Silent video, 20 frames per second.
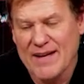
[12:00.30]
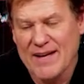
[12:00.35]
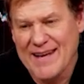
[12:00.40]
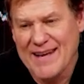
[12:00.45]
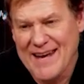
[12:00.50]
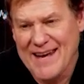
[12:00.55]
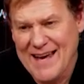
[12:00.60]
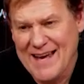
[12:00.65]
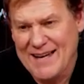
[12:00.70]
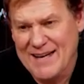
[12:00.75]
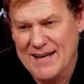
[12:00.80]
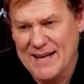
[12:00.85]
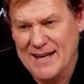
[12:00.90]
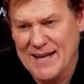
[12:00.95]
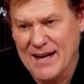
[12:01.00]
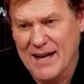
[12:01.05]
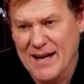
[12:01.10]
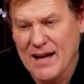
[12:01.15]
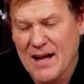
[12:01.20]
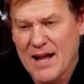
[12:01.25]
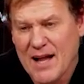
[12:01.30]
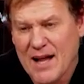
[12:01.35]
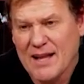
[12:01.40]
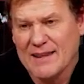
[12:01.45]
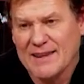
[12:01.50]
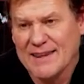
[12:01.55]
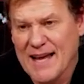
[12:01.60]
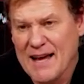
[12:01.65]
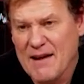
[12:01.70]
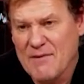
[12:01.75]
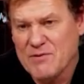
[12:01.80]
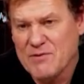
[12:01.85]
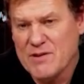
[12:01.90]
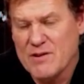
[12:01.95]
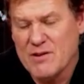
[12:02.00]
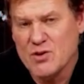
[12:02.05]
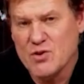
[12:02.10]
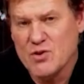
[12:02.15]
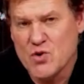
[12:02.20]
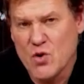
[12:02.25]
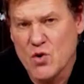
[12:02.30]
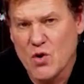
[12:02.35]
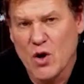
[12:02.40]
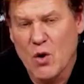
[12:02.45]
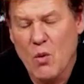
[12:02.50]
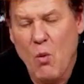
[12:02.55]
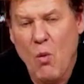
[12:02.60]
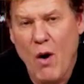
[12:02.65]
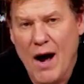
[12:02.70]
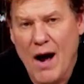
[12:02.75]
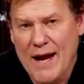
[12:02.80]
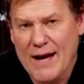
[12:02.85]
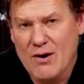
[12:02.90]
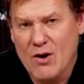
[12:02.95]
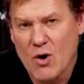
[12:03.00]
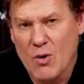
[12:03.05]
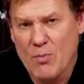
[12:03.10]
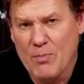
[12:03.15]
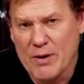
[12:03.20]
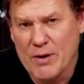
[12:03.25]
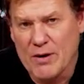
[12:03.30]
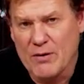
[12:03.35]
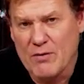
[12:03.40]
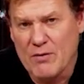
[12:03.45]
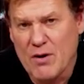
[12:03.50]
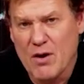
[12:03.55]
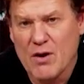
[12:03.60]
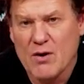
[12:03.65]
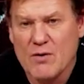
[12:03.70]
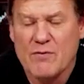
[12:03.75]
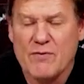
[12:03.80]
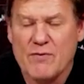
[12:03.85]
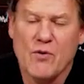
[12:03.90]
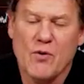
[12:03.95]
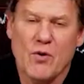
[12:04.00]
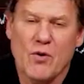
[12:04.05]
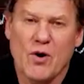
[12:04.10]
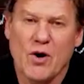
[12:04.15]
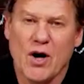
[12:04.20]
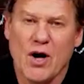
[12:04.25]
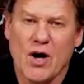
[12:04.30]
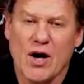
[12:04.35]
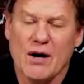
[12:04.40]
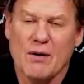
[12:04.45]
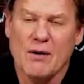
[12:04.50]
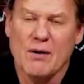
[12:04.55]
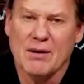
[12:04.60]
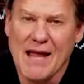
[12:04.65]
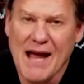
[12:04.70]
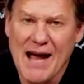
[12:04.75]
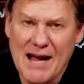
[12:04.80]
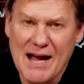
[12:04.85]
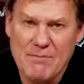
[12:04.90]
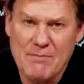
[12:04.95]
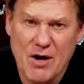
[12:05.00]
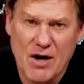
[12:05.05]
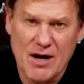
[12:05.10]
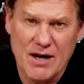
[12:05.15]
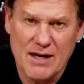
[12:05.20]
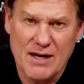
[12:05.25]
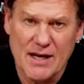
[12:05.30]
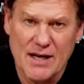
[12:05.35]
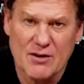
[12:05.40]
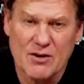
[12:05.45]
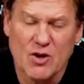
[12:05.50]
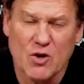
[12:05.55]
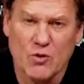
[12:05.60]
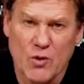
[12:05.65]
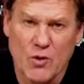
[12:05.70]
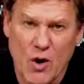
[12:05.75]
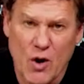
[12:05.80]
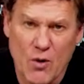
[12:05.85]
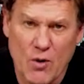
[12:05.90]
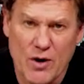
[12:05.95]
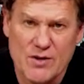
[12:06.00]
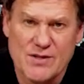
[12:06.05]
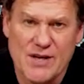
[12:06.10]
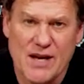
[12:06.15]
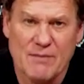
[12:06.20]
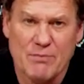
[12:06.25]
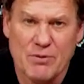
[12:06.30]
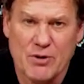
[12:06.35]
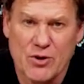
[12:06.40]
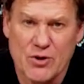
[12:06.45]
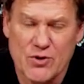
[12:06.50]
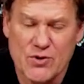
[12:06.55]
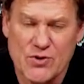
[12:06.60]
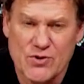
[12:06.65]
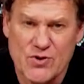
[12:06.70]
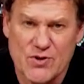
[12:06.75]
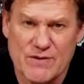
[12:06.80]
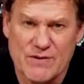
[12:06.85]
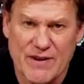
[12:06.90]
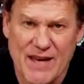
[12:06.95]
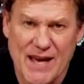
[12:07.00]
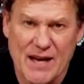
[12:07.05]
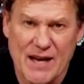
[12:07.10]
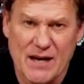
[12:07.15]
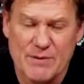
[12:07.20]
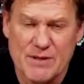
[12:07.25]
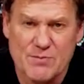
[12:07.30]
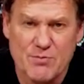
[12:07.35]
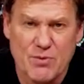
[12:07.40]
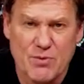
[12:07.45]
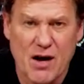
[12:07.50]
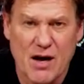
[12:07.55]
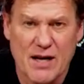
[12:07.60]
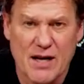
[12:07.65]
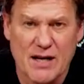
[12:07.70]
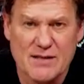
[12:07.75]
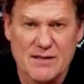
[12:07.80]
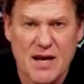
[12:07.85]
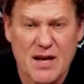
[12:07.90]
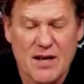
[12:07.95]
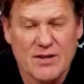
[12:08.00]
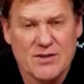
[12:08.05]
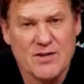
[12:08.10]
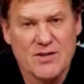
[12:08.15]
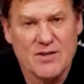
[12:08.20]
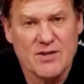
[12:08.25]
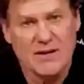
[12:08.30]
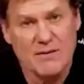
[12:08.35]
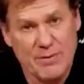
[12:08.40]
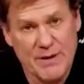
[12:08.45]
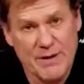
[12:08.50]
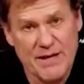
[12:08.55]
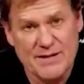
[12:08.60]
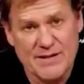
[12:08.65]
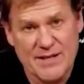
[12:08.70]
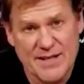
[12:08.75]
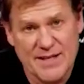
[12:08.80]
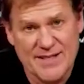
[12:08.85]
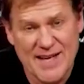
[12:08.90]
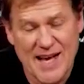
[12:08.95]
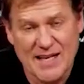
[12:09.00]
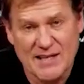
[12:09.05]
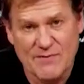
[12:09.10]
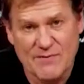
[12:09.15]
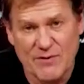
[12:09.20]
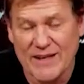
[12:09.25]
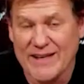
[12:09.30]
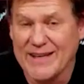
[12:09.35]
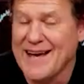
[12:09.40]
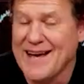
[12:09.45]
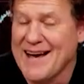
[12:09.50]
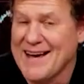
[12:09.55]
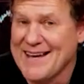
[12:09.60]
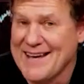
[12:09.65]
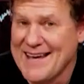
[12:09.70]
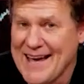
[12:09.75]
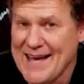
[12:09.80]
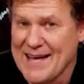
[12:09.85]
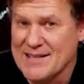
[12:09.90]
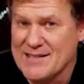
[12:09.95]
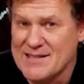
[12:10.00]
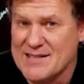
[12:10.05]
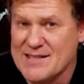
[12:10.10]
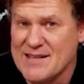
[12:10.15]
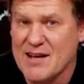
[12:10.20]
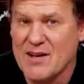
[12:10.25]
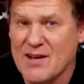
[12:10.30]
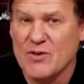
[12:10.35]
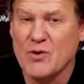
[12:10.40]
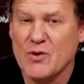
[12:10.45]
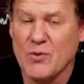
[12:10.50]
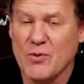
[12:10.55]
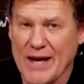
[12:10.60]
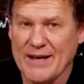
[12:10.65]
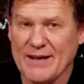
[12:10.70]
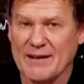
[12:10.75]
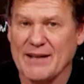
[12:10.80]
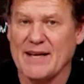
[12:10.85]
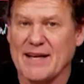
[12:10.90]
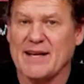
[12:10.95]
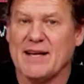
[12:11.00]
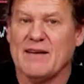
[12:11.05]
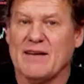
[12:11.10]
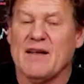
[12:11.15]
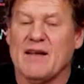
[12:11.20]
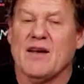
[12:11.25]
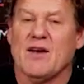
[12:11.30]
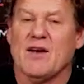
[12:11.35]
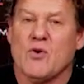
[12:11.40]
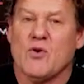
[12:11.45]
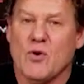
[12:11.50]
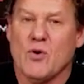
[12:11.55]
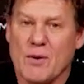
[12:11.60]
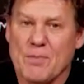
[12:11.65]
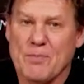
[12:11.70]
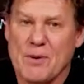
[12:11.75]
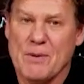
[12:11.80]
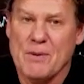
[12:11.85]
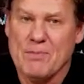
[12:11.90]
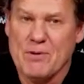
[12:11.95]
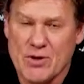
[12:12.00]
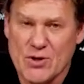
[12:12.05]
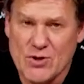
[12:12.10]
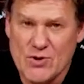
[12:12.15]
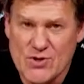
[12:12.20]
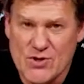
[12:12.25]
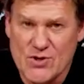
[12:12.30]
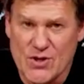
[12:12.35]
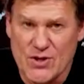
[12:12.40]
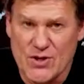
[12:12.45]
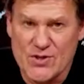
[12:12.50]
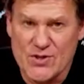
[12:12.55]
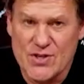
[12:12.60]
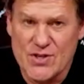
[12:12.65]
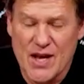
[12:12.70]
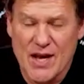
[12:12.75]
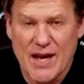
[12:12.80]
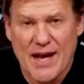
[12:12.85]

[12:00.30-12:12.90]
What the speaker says: in Canada left the door wide open for black market growers and producers of cannabis products to compete successfully against the regulated corporate producers.